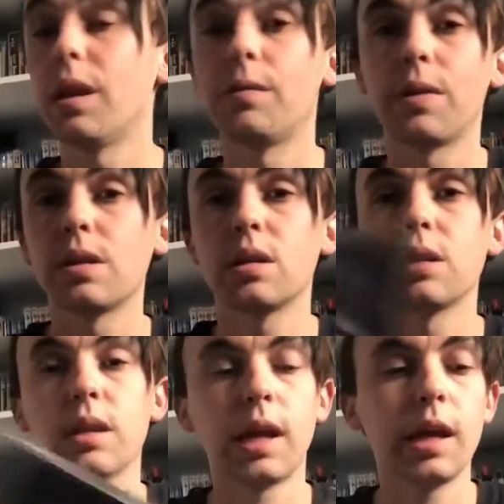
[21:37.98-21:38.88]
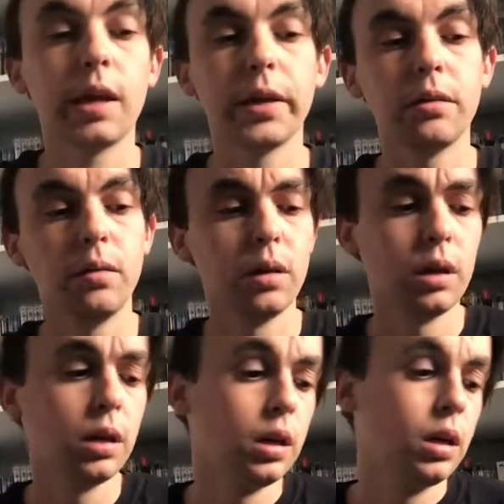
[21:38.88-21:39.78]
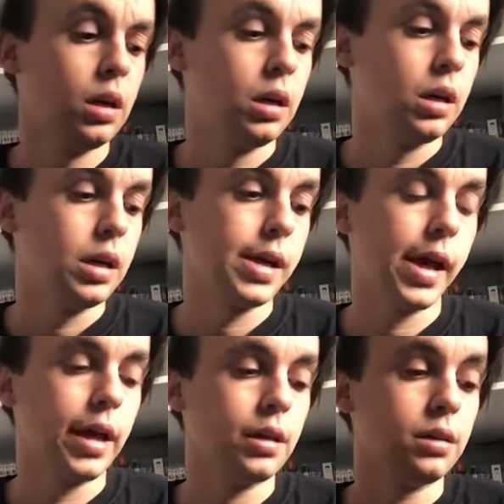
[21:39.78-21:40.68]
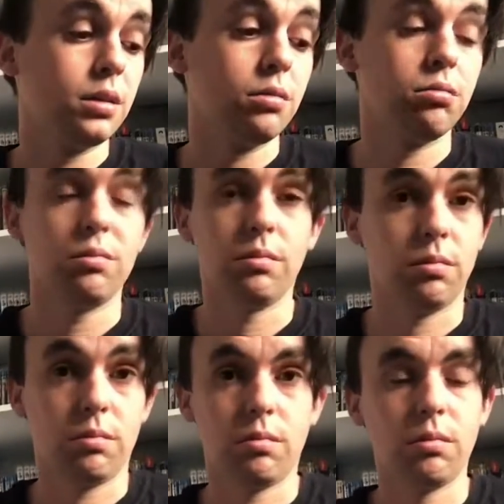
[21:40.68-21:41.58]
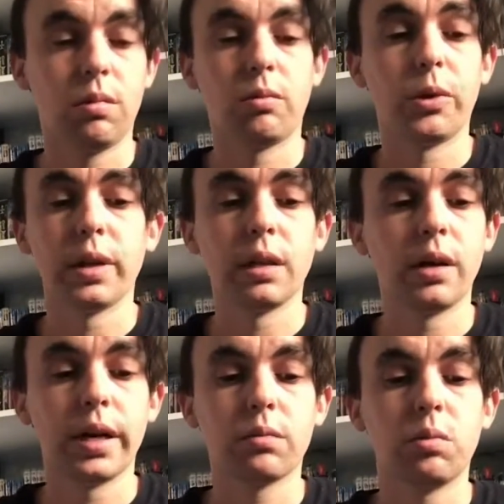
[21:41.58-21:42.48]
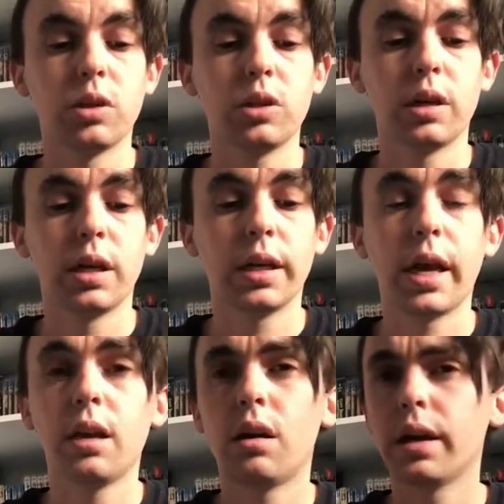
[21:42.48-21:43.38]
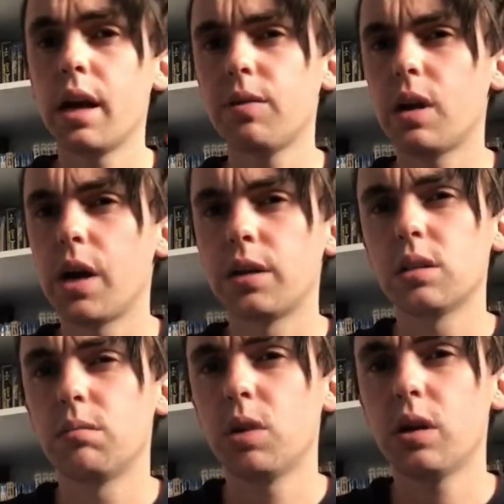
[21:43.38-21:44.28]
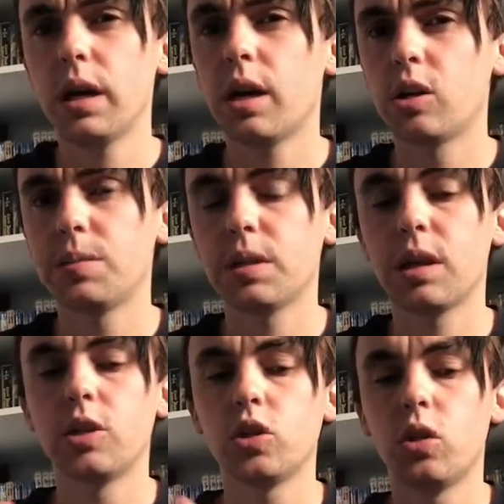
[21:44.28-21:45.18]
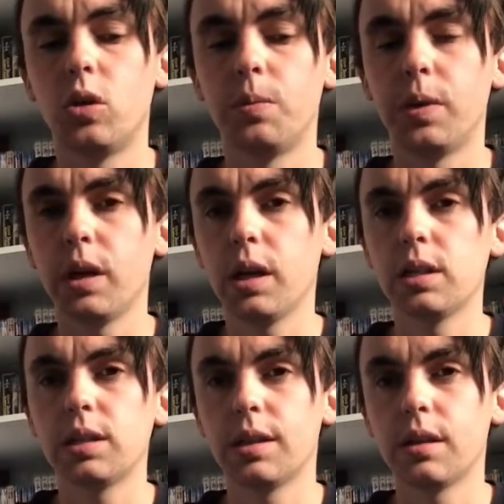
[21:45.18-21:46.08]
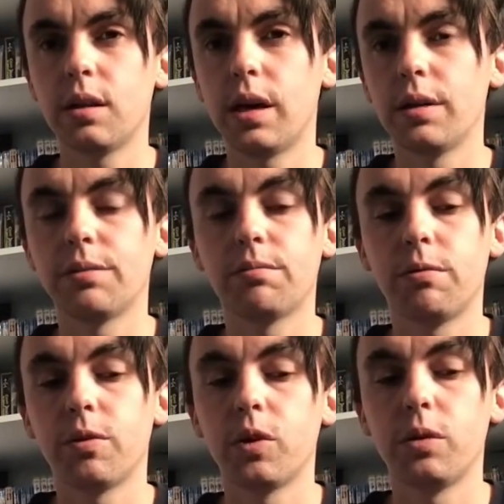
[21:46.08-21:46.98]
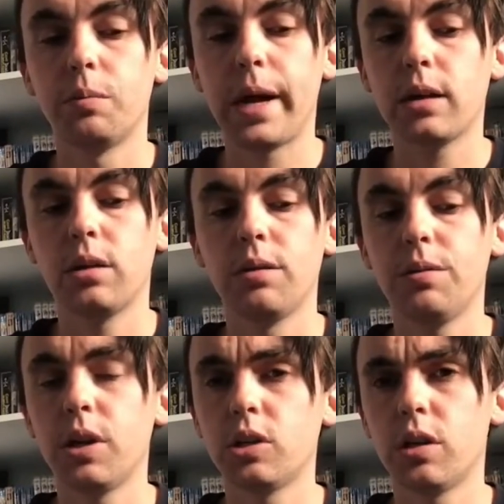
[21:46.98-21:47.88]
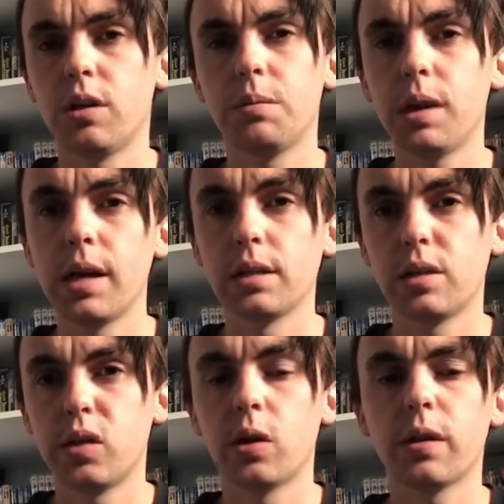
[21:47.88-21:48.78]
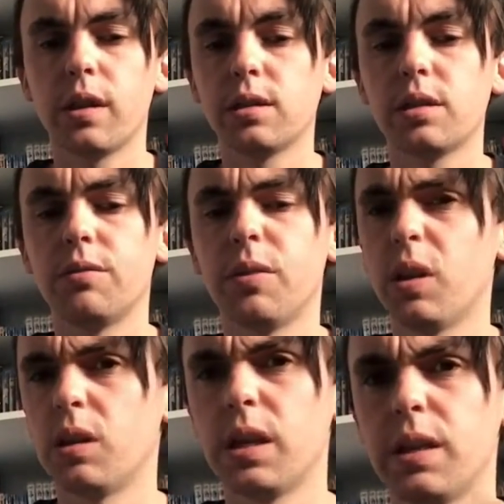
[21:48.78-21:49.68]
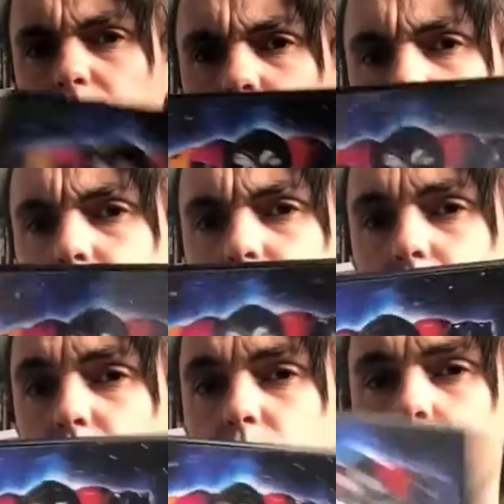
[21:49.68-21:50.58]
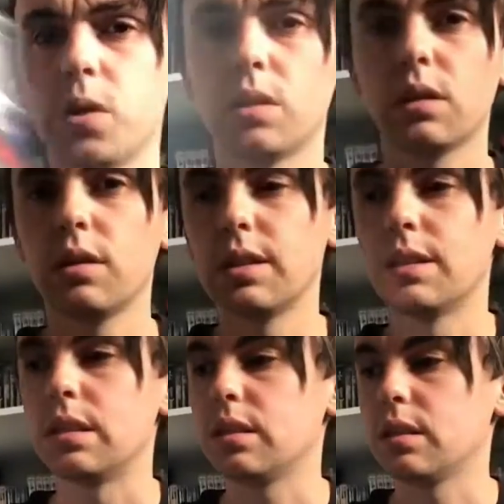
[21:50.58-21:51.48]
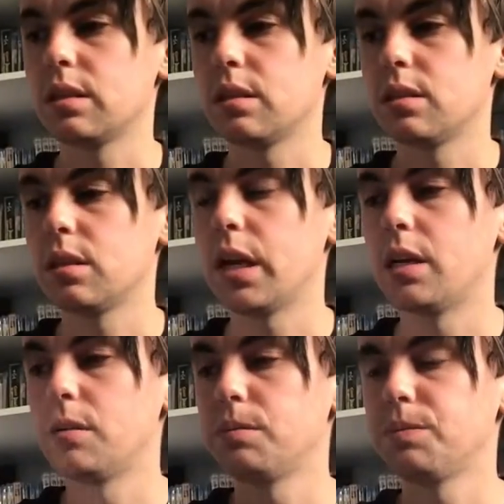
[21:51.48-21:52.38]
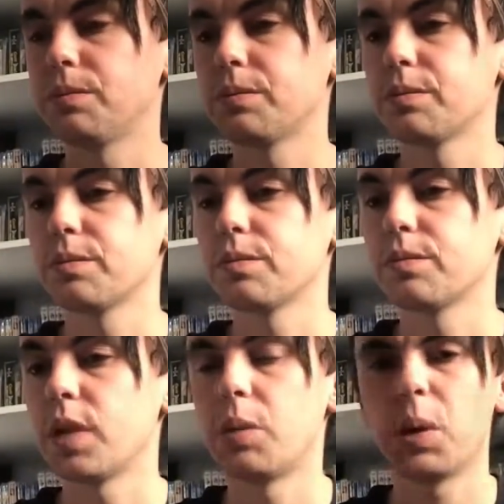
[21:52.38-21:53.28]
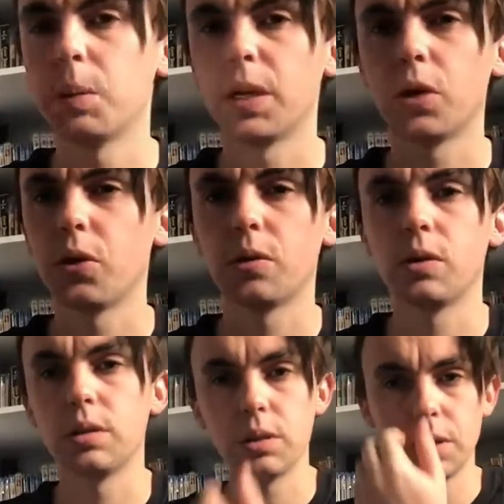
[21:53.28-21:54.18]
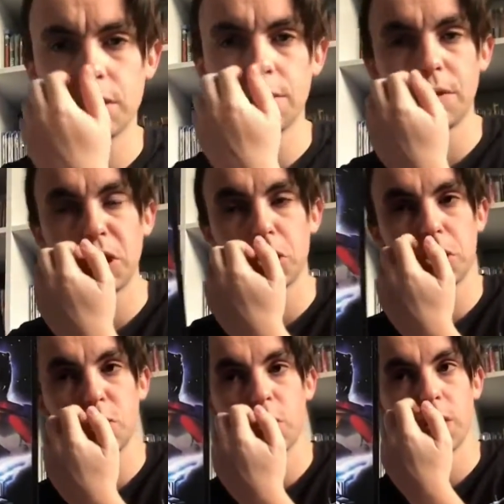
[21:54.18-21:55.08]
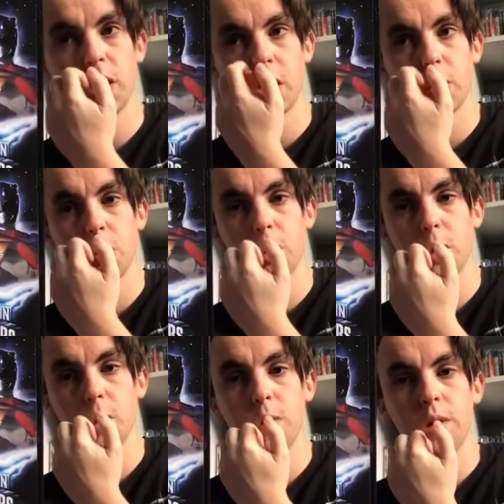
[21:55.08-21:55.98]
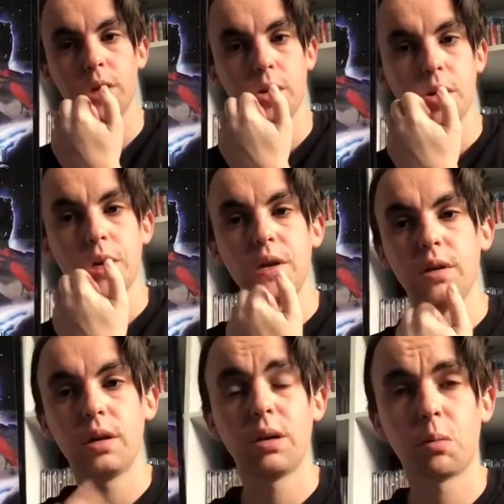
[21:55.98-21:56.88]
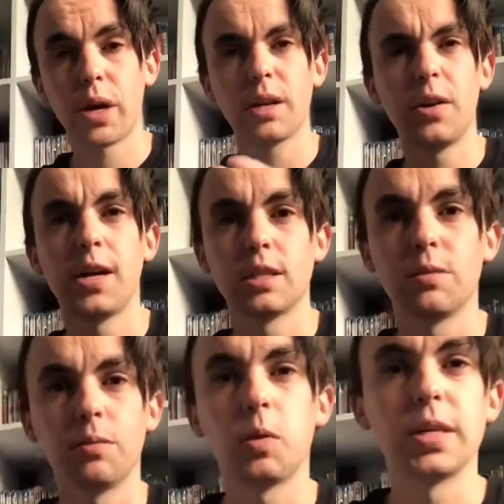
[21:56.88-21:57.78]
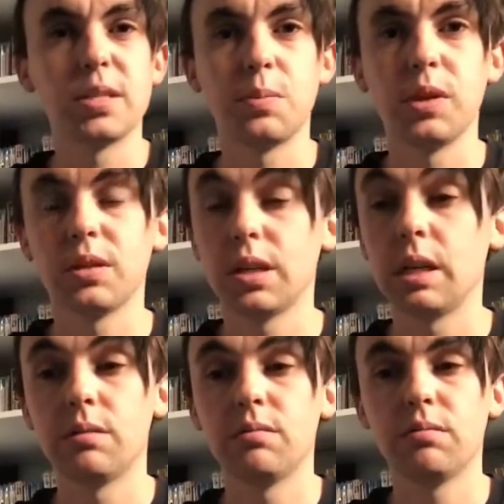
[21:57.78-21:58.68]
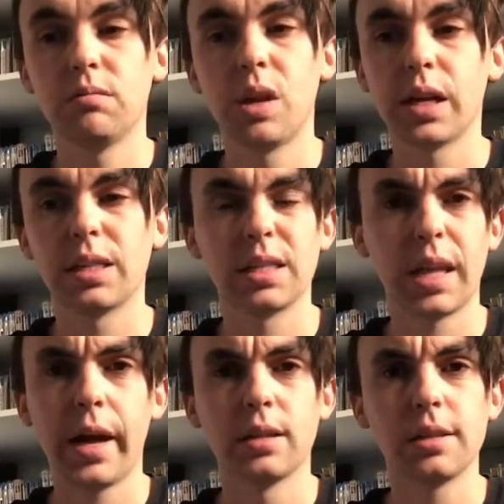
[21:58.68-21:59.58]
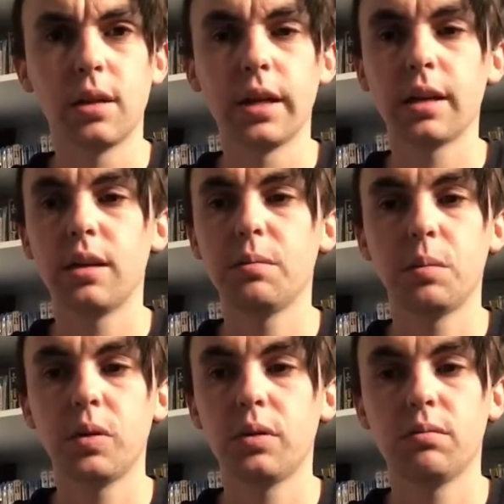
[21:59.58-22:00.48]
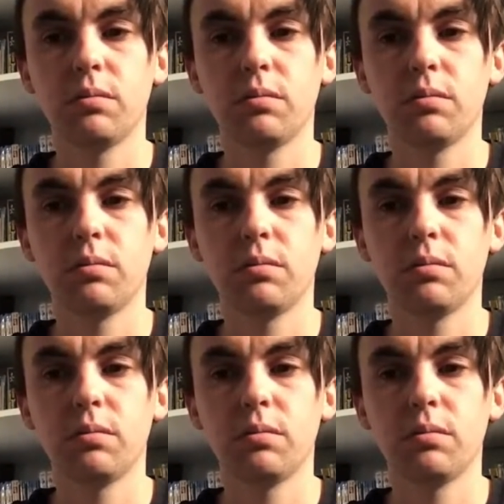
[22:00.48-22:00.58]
Loved this as a kid and really liked watching it again. I never know, so I'm not 100% sure, but is it the guy from Back to the Future that plays Doc that's the villain in this, Ivan Ooze? Because I'll probably Google it as soon as I finish this video, but I recognise the voice but didn't, like, it sounds like him, but